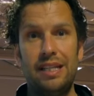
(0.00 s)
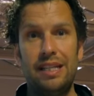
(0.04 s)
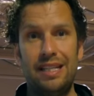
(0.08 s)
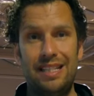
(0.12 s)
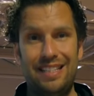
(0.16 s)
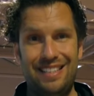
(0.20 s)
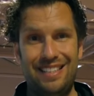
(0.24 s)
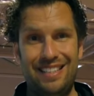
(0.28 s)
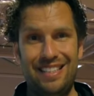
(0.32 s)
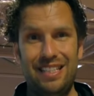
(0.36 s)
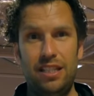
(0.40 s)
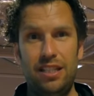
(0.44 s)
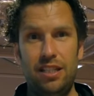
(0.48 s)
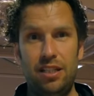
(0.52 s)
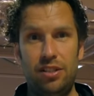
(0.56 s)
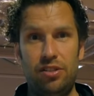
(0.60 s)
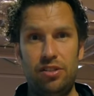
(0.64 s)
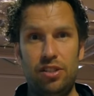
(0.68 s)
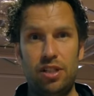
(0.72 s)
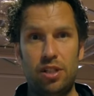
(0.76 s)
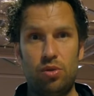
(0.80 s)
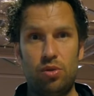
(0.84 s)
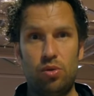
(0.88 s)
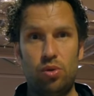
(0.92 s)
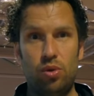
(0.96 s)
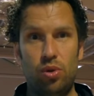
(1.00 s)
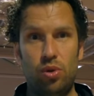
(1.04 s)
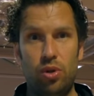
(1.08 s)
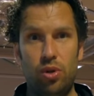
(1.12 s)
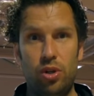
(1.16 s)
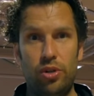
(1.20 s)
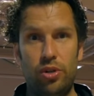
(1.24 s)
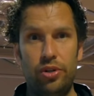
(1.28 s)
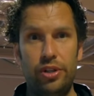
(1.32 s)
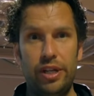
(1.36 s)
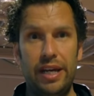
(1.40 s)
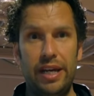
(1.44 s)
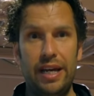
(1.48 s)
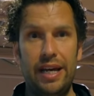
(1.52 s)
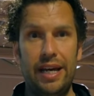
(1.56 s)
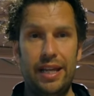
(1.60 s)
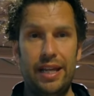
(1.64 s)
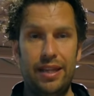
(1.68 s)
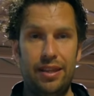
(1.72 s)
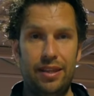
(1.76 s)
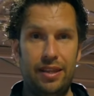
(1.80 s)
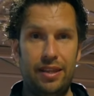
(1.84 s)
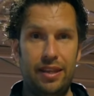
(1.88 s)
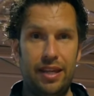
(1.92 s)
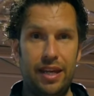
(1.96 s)
is easier to learn,
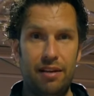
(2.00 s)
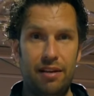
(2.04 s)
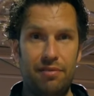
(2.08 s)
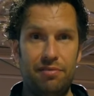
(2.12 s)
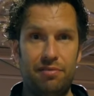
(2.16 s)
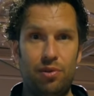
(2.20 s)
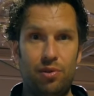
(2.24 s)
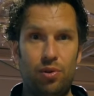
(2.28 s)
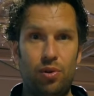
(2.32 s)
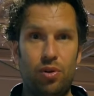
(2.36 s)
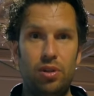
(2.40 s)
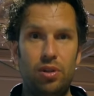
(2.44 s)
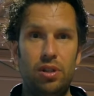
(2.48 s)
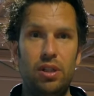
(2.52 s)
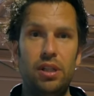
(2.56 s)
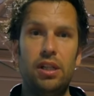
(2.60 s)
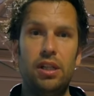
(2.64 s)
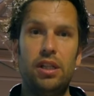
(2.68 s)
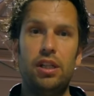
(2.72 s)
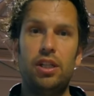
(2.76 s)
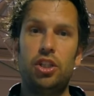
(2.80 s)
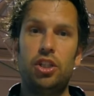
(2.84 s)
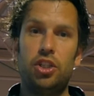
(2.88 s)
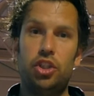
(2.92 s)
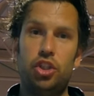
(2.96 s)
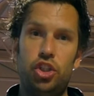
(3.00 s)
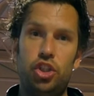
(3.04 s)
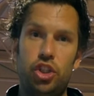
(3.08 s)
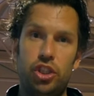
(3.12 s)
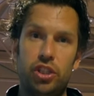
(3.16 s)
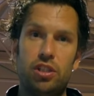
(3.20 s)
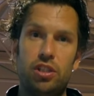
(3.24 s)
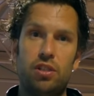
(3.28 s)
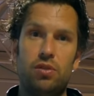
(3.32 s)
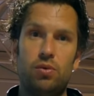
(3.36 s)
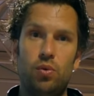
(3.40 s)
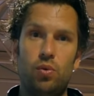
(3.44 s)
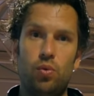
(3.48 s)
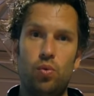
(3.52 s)
and therefore just